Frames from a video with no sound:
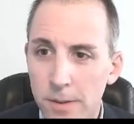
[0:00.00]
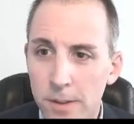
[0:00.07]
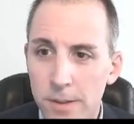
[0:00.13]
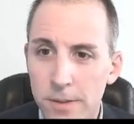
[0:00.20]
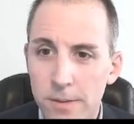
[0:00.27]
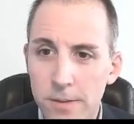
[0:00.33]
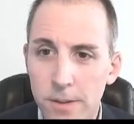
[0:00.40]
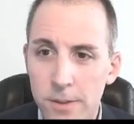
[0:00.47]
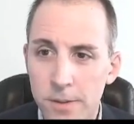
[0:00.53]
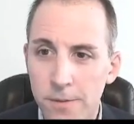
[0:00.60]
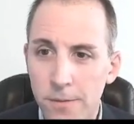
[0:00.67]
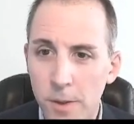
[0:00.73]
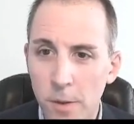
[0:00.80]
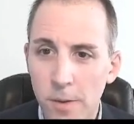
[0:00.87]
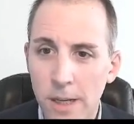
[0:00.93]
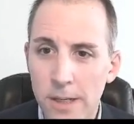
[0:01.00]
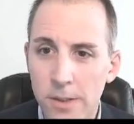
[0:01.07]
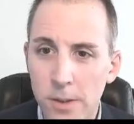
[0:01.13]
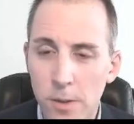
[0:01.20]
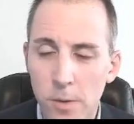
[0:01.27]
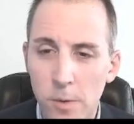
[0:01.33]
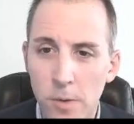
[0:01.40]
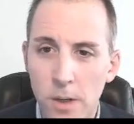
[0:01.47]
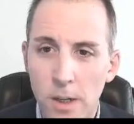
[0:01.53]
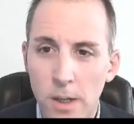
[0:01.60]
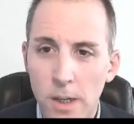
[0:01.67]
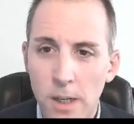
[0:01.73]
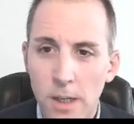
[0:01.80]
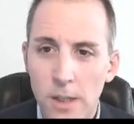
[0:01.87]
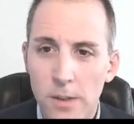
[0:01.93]
There's a few that do
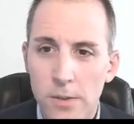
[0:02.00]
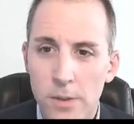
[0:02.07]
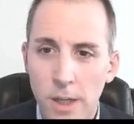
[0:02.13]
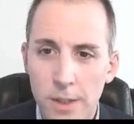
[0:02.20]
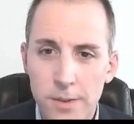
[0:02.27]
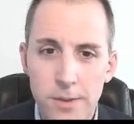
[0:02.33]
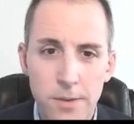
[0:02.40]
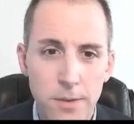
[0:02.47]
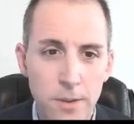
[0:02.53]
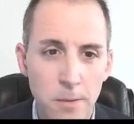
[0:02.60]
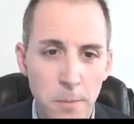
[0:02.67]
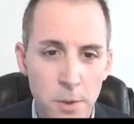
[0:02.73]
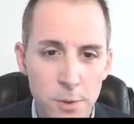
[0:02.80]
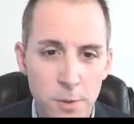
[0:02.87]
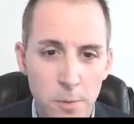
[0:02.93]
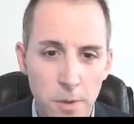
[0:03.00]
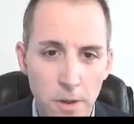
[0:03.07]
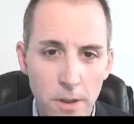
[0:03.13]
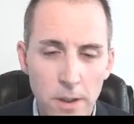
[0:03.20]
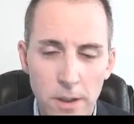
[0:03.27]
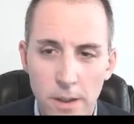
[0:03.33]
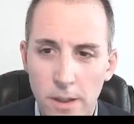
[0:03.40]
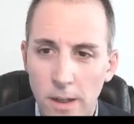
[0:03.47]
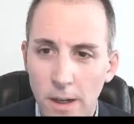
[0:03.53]
just commercial work,